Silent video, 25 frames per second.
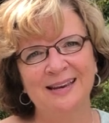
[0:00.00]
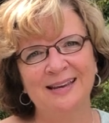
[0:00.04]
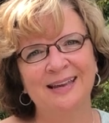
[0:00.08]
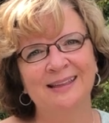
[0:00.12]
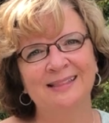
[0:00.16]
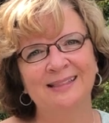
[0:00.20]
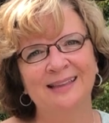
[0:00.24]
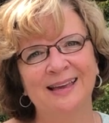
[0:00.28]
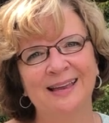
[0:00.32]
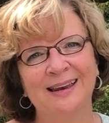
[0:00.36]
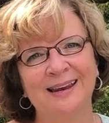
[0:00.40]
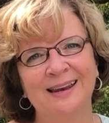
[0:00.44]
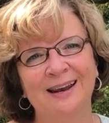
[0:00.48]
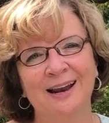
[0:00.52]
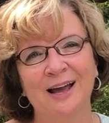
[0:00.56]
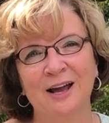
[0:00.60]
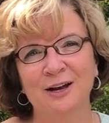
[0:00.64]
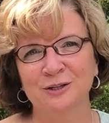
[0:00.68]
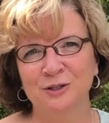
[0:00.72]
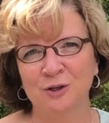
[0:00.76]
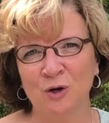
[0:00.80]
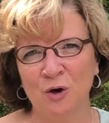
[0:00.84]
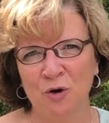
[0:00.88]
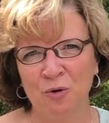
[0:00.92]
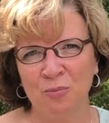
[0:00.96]
And then in
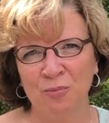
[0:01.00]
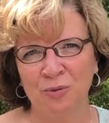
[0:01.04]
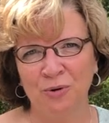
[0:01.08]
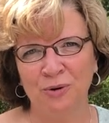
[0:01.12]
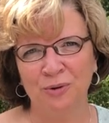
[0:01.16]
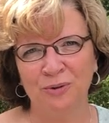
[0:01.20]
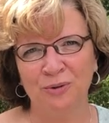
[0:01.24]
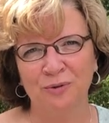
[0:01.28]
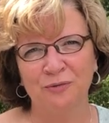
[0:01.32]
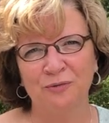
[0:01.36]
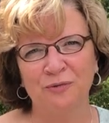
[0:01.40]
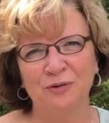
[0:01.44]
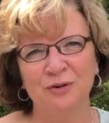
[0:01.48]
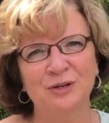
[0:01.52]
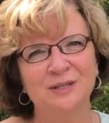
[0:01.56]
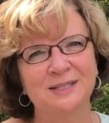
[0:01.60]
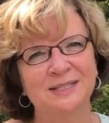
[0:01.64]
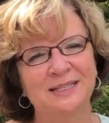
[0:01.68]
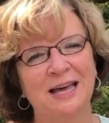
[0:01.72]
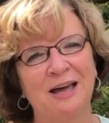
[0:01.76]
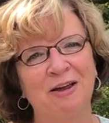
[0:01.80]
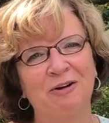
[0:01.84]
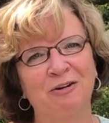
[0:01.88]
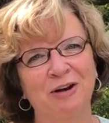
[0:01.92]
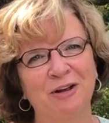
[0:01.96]
October, the first
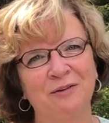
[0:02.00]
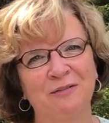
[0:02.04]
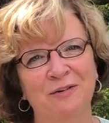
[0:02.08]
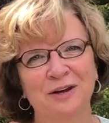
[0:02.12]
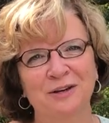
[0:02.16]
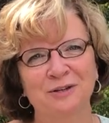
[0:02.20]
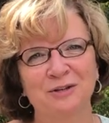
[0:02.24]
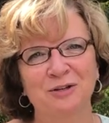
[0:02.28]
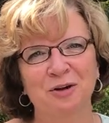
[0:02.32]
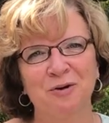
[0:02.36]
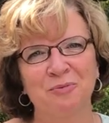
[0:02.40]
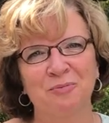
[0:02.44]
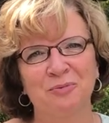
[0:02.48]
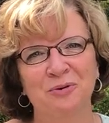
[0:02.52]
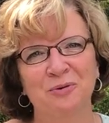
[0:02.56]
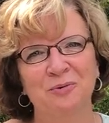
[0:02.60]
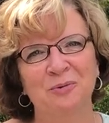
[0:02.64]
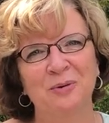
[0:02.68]
Saturday of October,